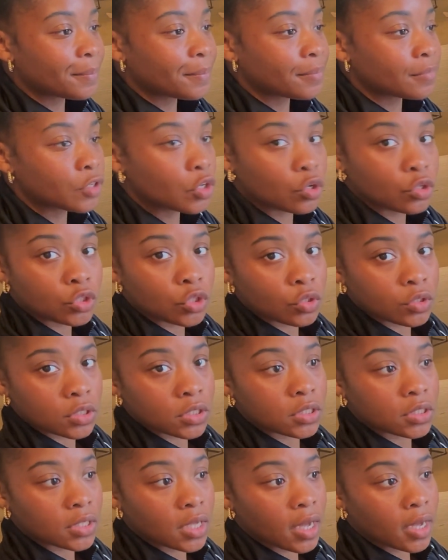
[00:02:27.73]
no jokes
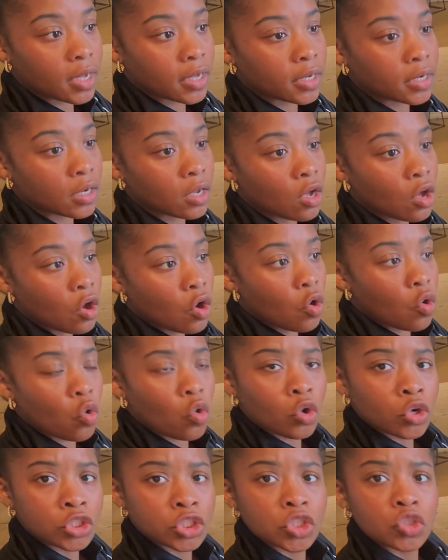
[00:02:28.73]
aside,
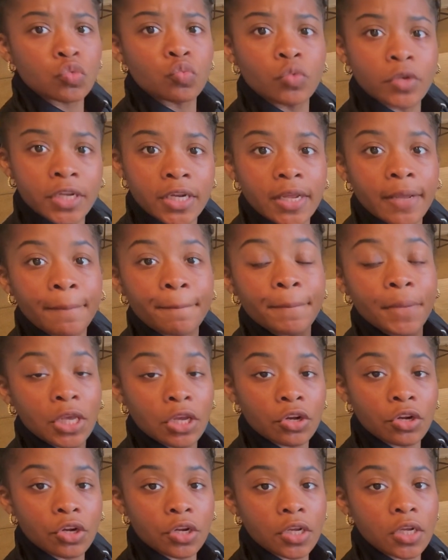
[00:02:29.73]
or just reading,
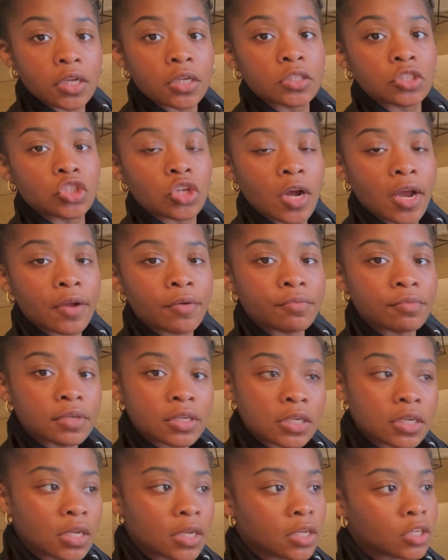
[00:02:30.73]
period. Try
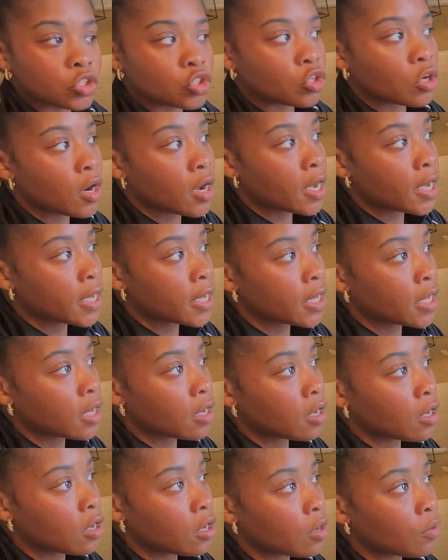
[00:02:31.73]
reading,
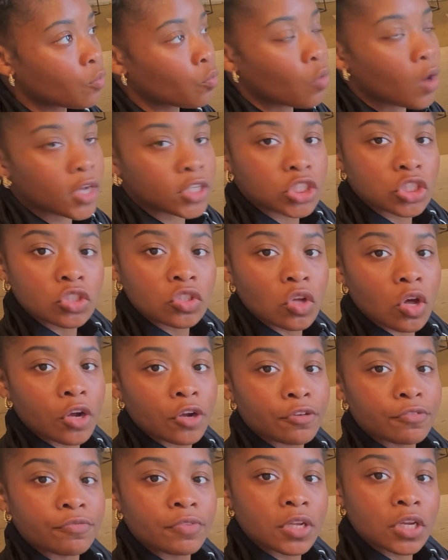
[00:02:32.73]
watching
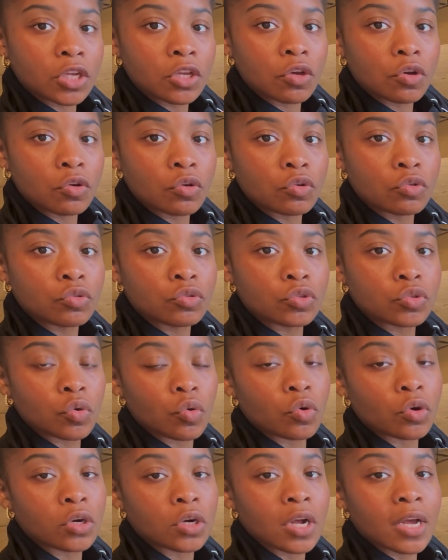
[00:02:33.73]
longer videos,
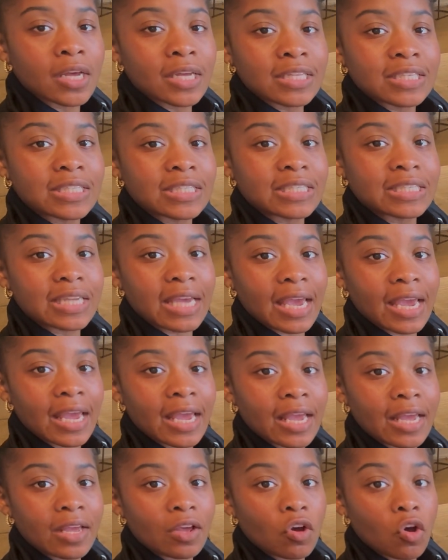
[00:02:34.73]
or
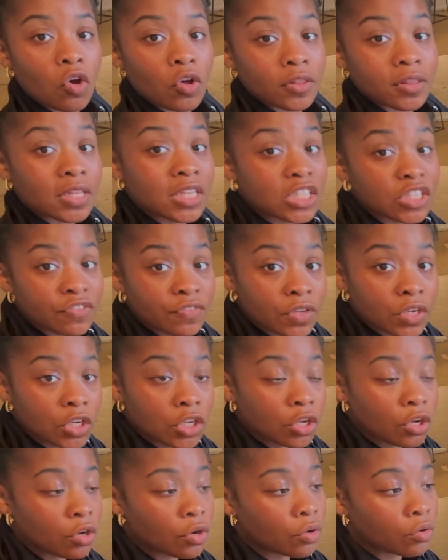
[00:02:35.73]
staying on this
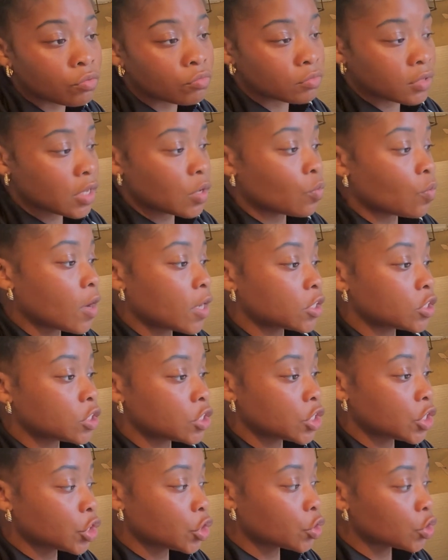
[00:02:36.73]
video and
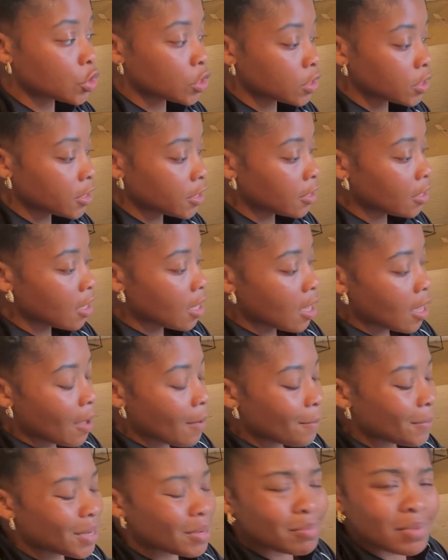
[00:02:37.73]
watching it thoroughly.
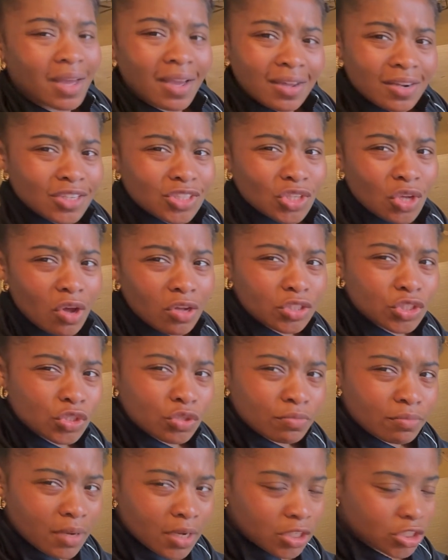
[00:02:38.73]
But I'm not gonna talk
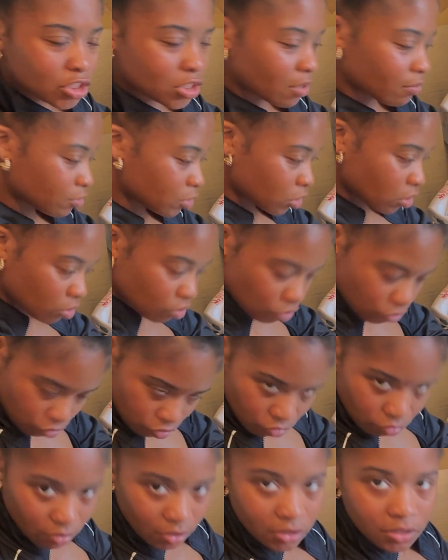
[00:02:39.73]
too much. I'm just gonna go
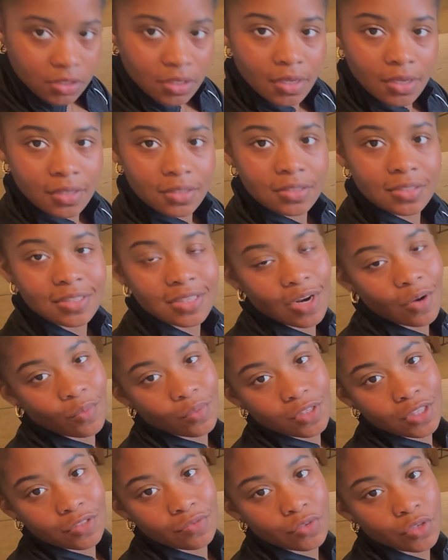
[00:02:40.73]
through these things because I don't
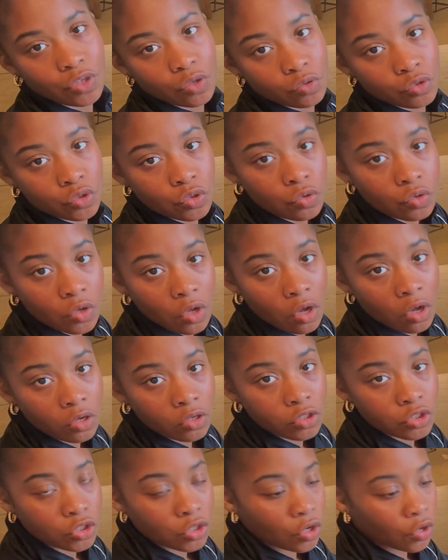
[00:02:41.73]
want this video too
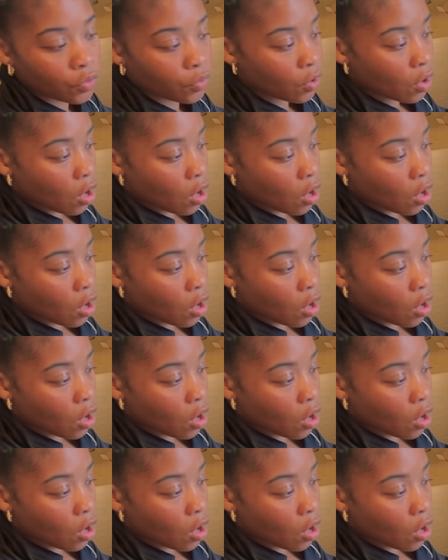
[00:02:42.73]
long. So,